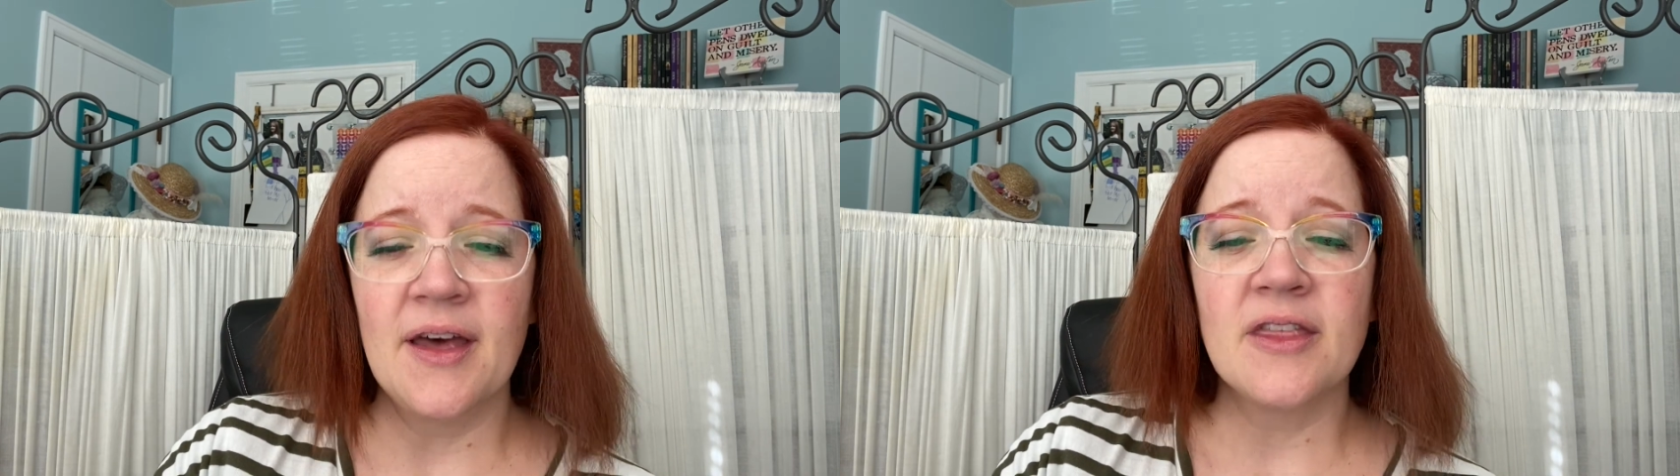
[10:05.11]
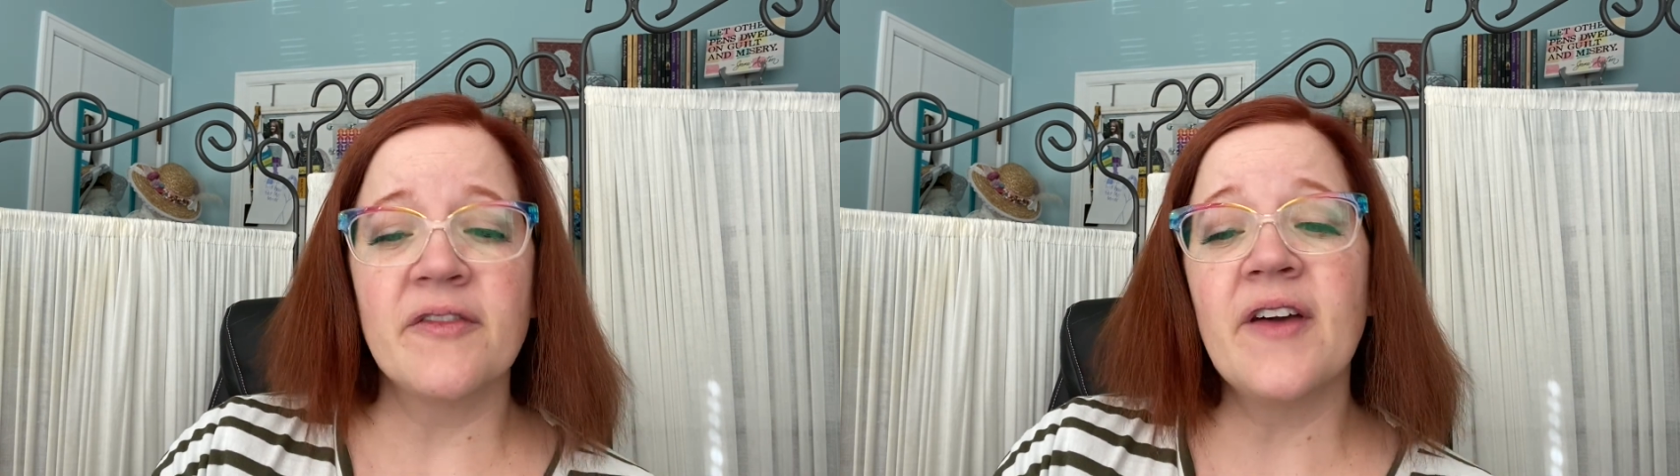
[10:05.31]

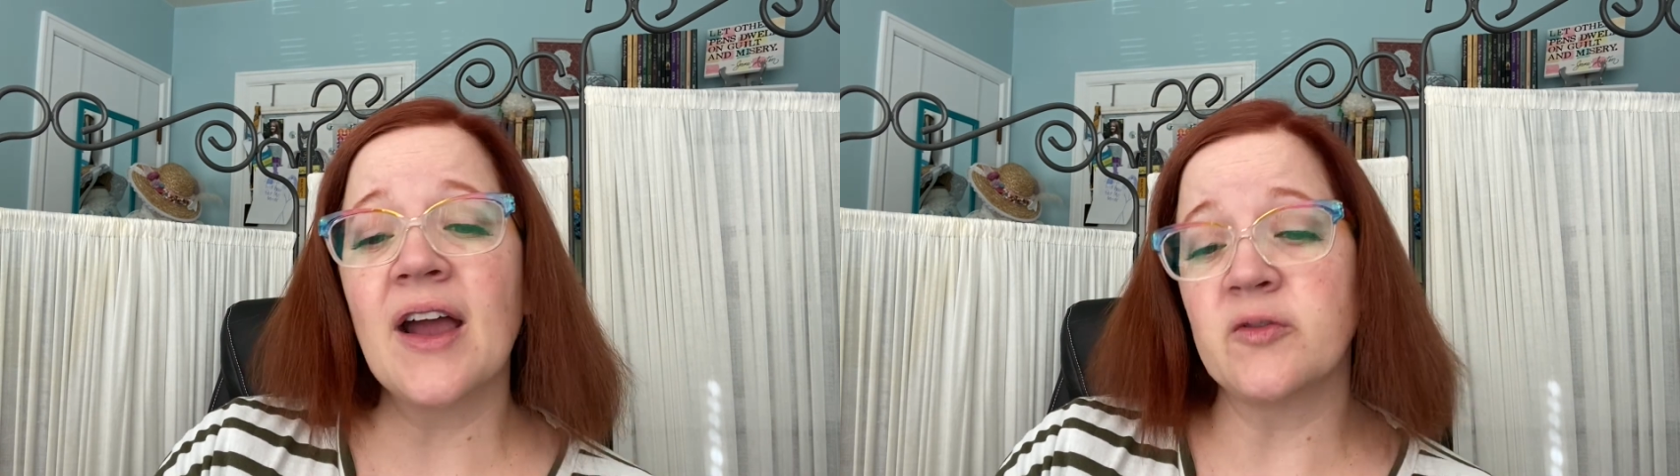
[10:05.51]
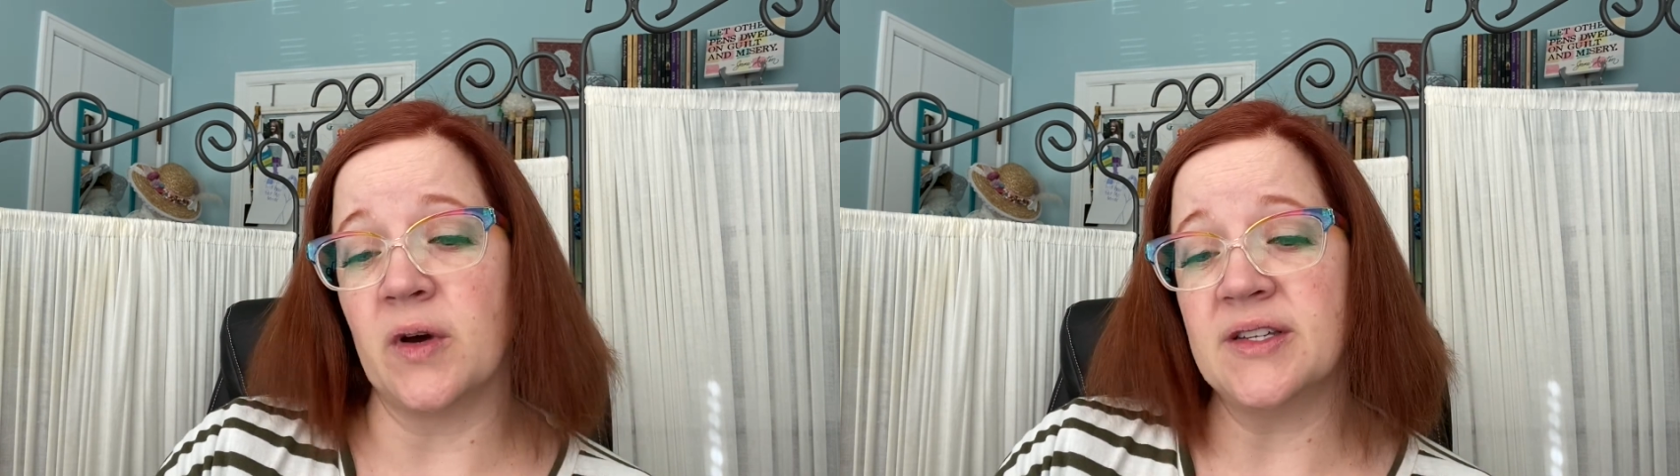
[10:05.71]
The
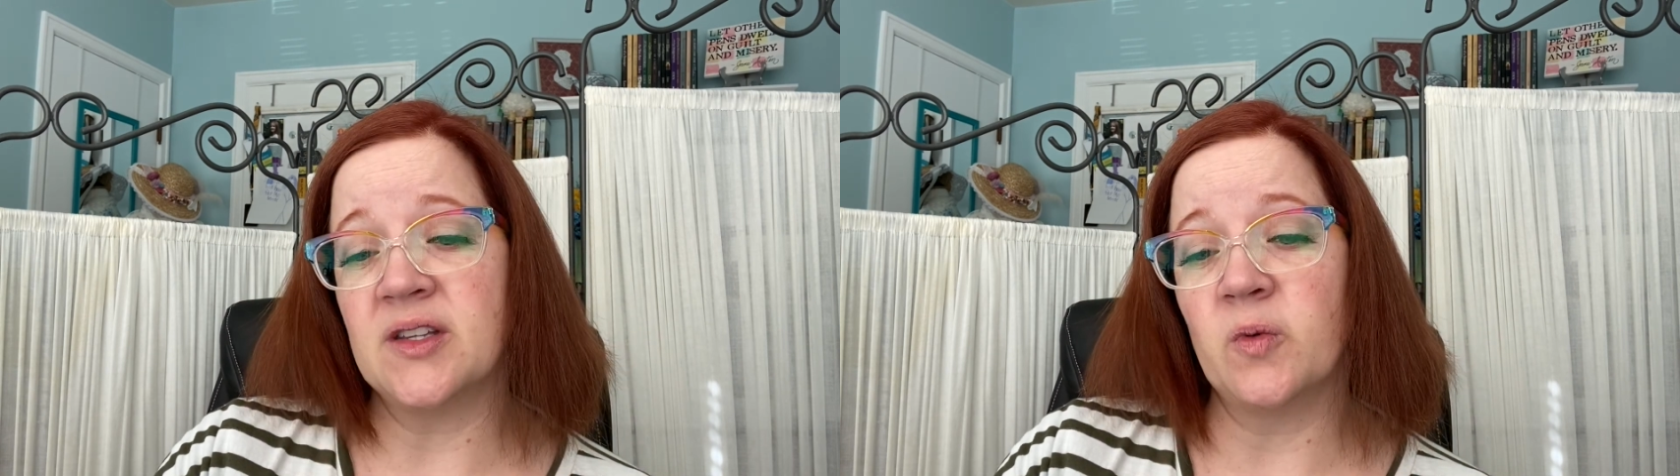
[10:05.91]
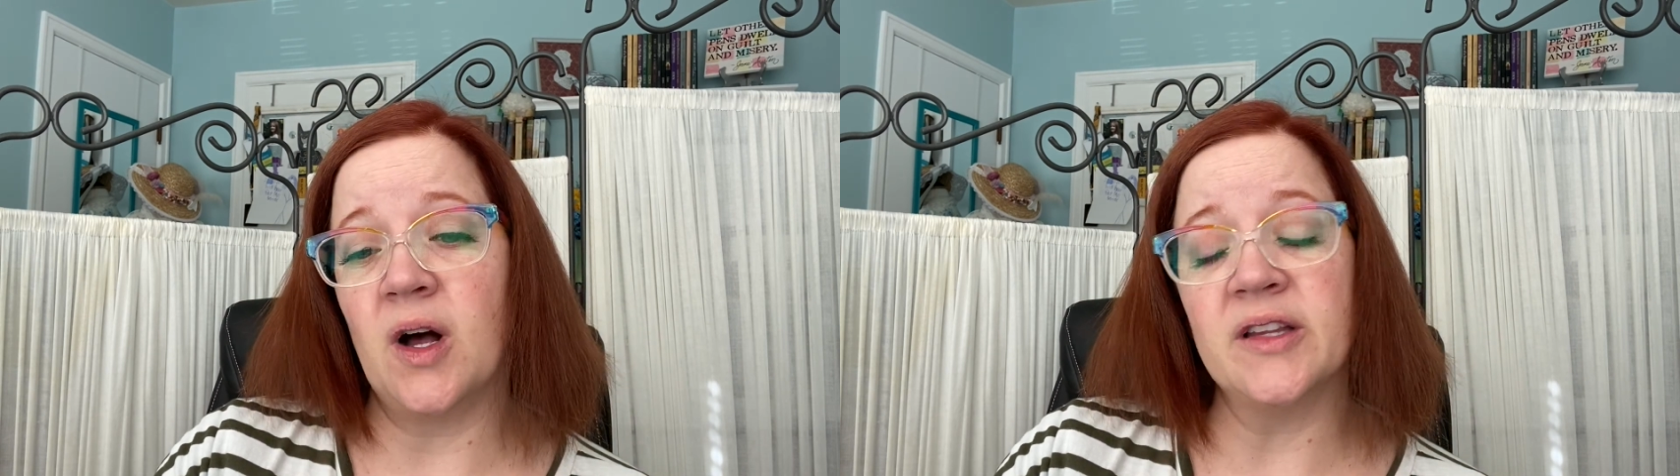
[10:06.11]
fact was
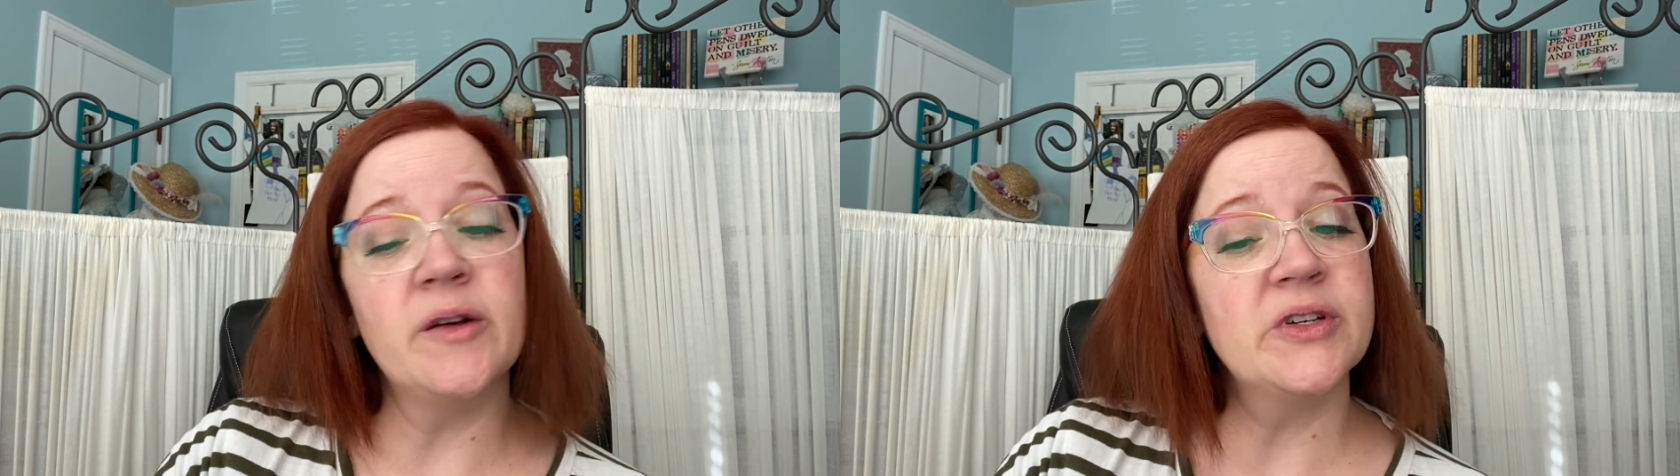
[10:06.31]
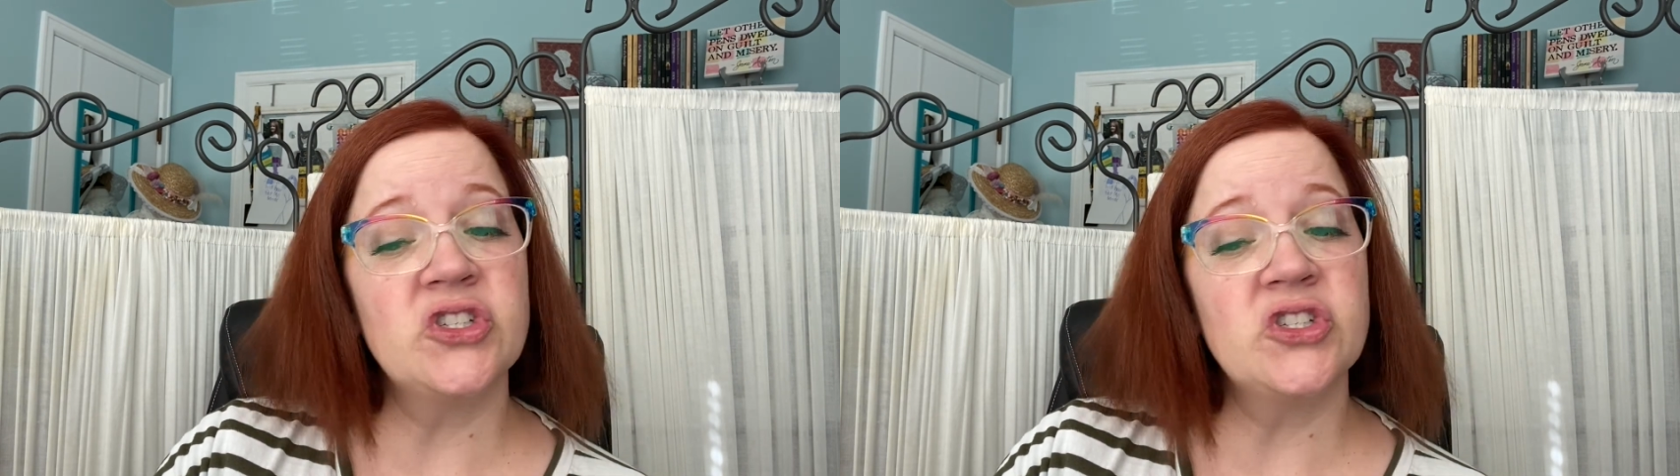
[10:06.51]
that while he was